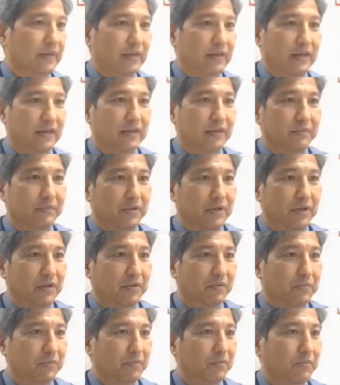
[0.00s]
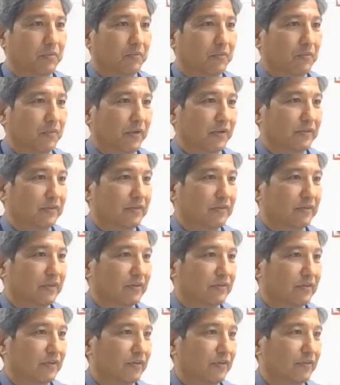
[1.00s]
and I'm going to write this
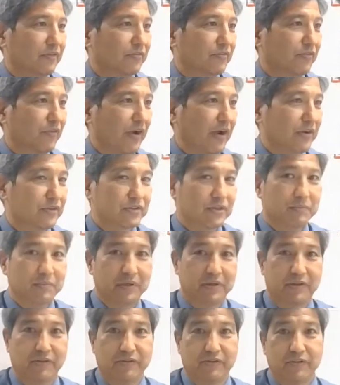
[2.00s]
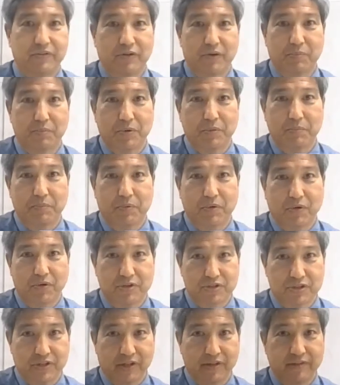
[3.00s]
as a fraction because these are
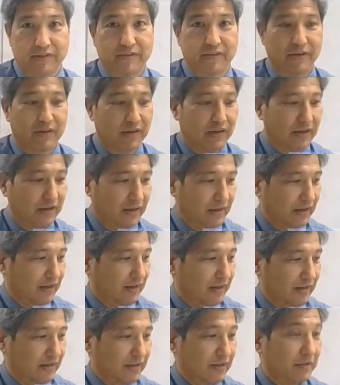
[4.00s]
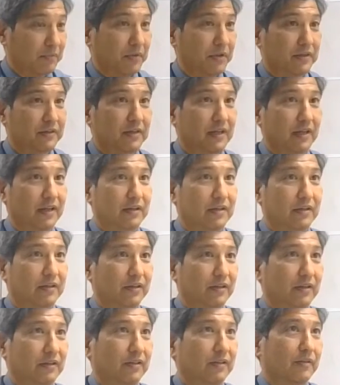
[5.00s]
proportions, and then I'm going to take
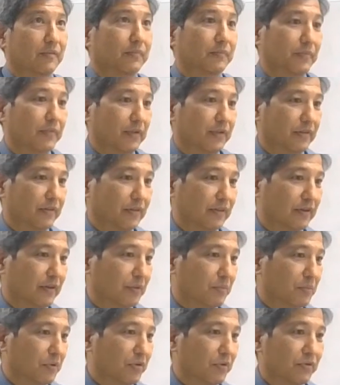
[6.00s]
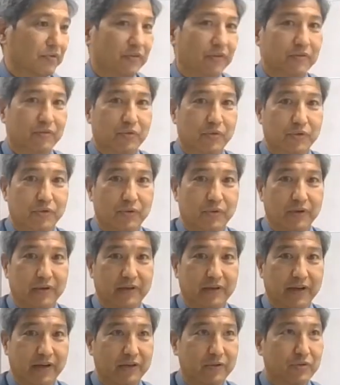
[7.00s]
the number, since we're doing
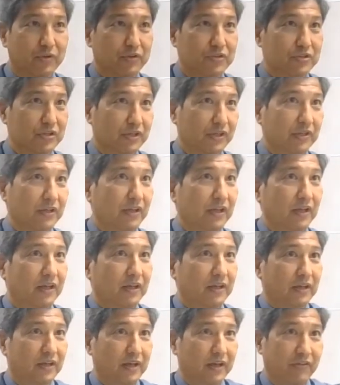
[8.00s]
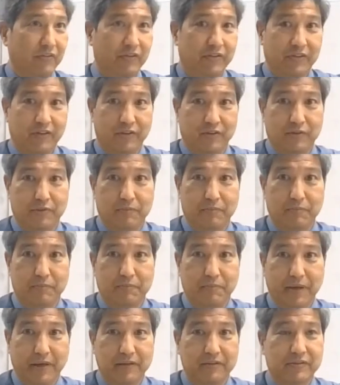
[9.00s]
nitrogen, everything's
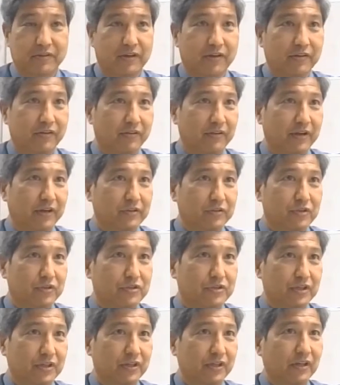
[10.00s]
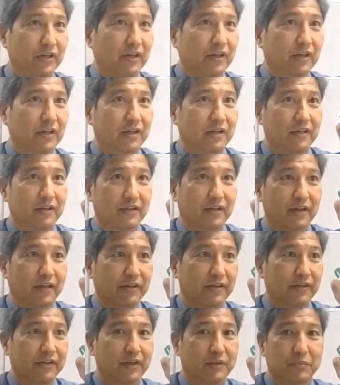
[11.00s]
based on our nitrogen.
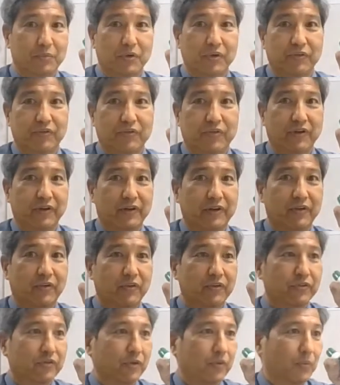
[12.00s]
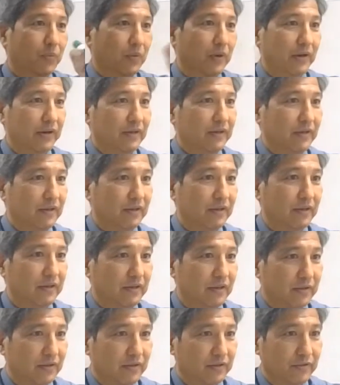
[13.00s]
The number in front here is a 1,
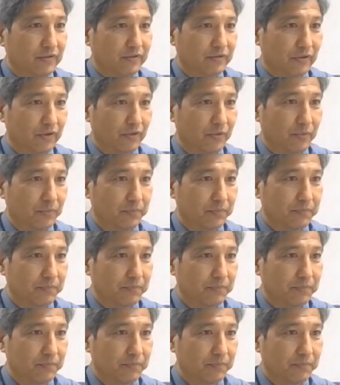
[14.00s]
so